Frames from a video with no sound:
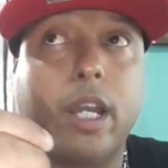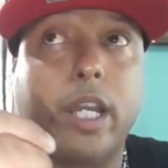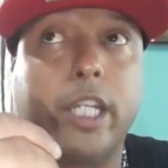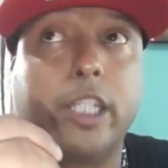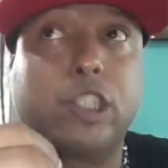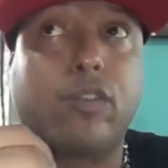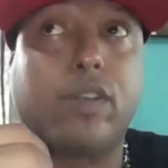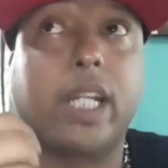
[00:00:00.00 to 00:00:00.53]

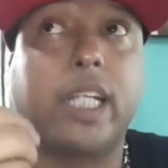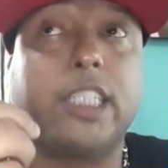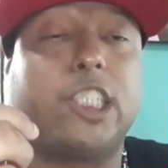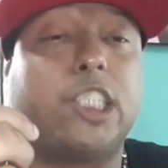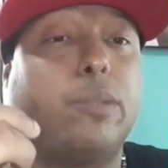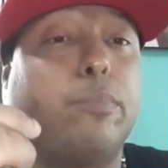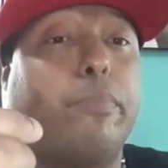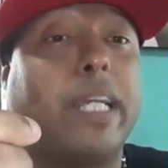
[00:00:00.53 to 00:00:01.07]
Is your
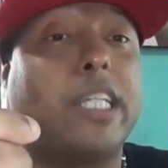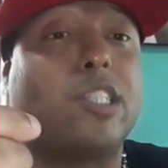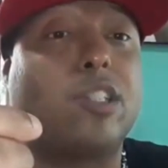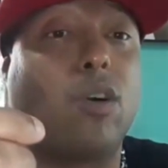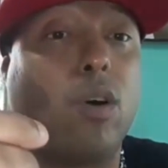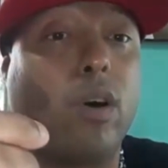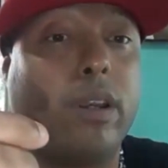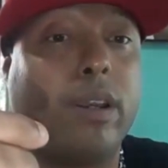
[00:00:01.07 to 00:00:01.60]
relationship based
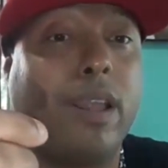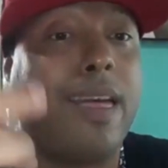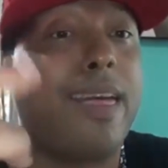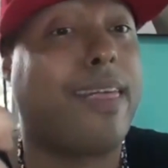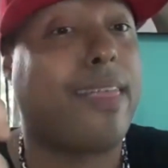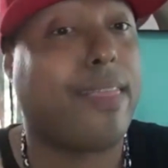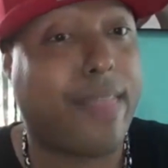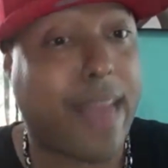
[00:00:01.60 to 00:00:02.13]
on
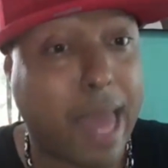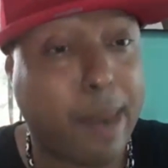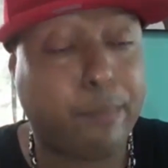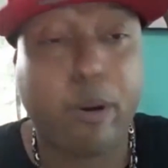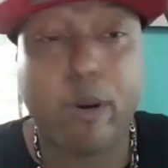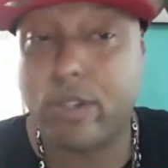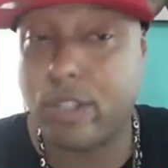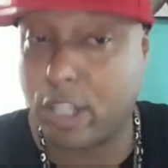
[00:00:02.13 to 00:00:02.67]
that
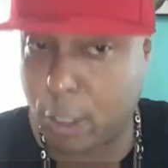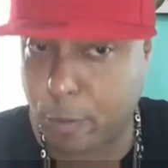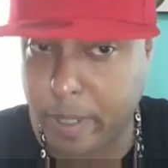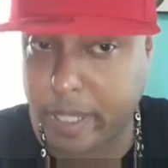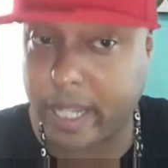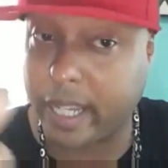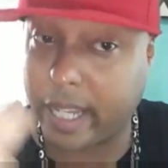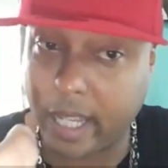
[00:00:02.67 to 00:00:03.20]
person
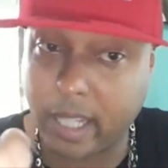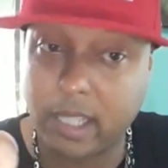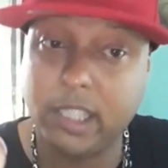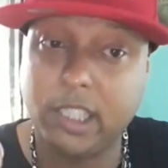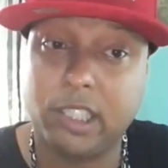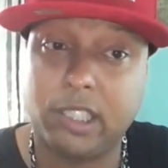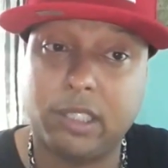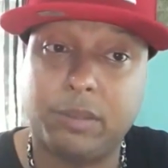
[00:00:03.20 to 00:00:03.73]
speaking
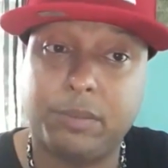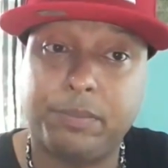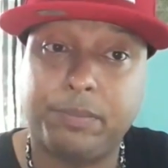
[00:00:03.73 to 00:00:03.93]
English?